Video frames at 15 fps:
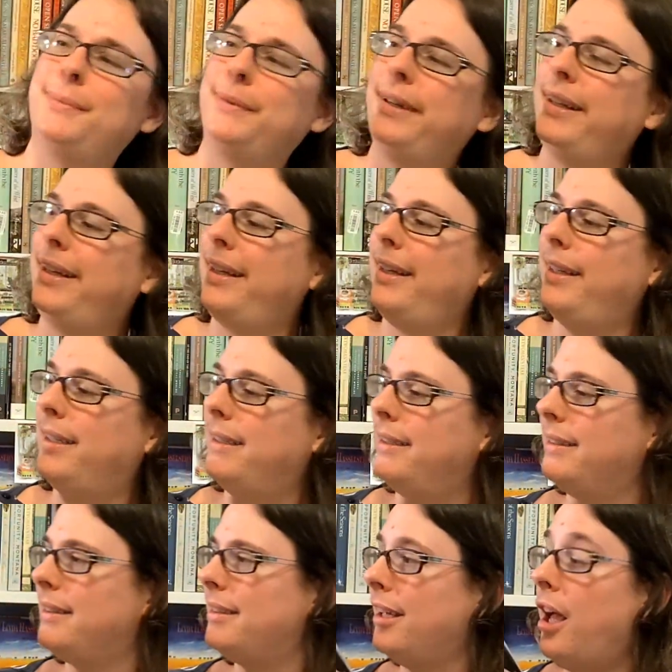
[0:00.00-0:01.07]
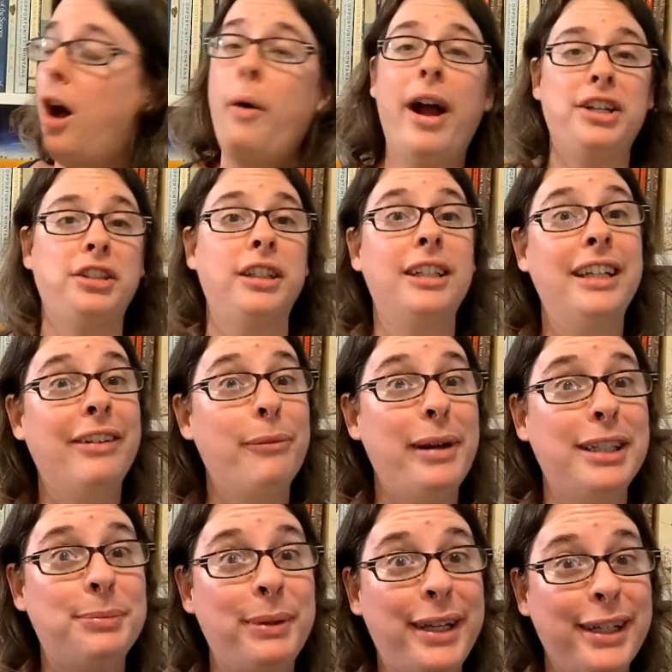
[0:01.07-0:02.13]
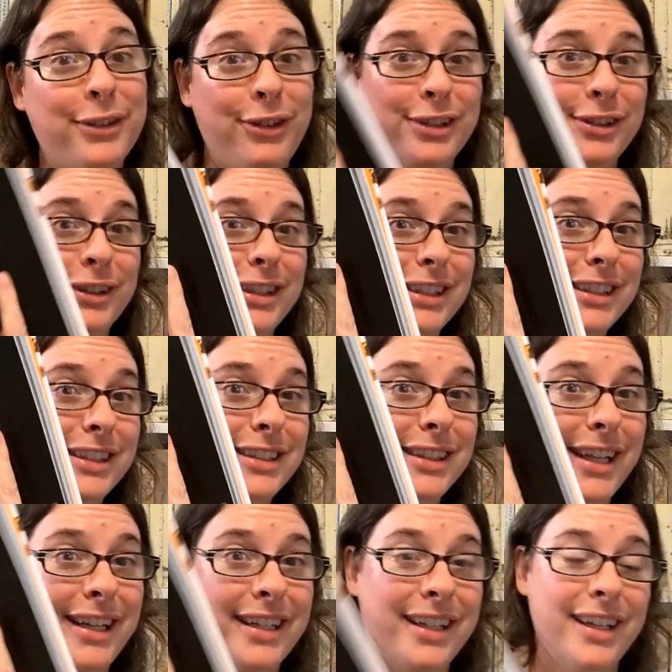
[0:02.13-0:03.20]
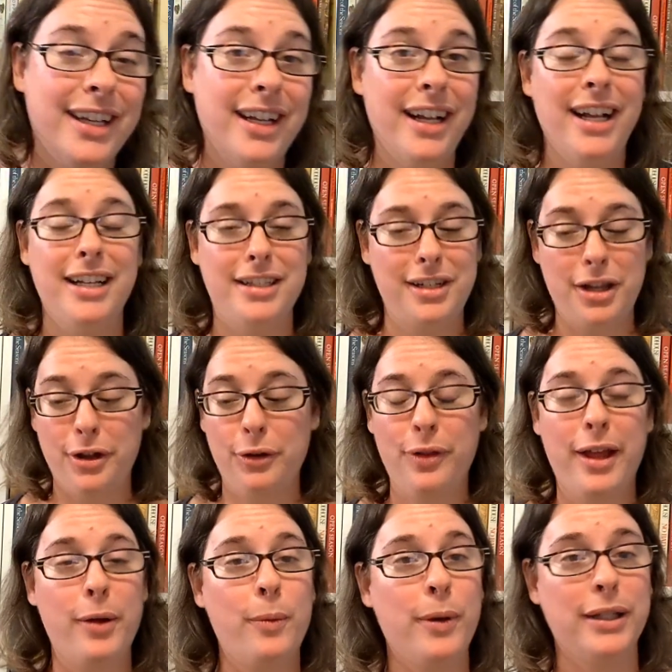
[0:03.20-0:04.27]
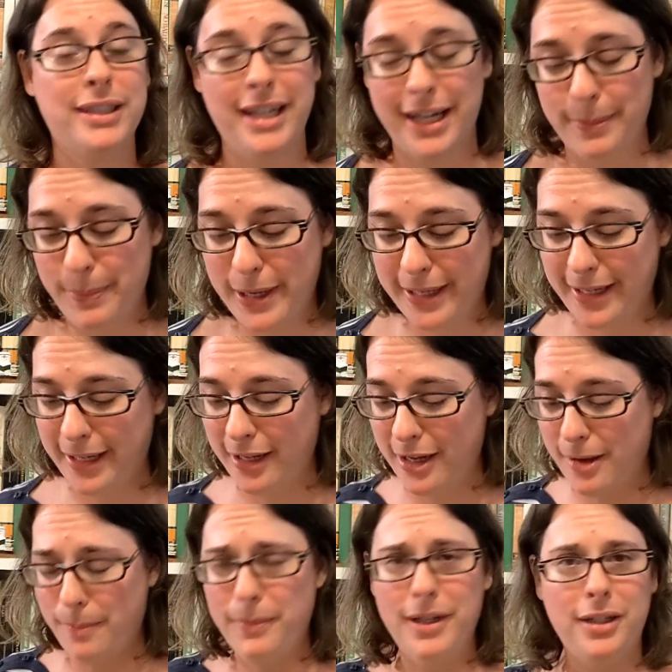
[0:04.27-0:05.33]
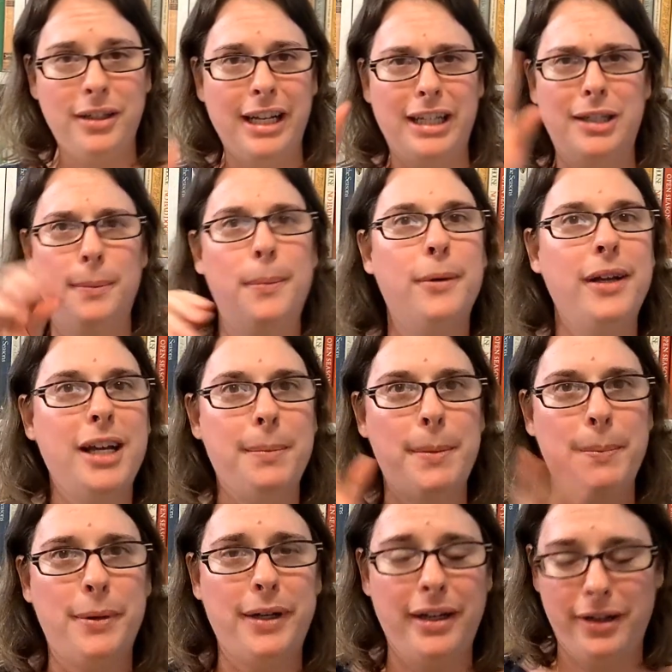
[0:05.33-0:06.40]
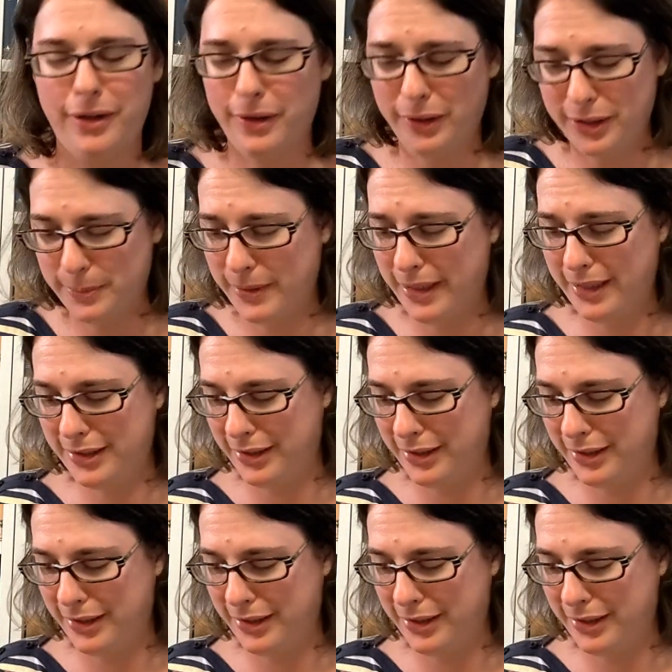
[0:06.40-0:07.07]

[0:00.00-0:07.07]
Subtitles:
one is, oh, actually, never mind. Speaking of tarantulas, it's just like, it's another thing where it's like picking like debris up and putting it on its body.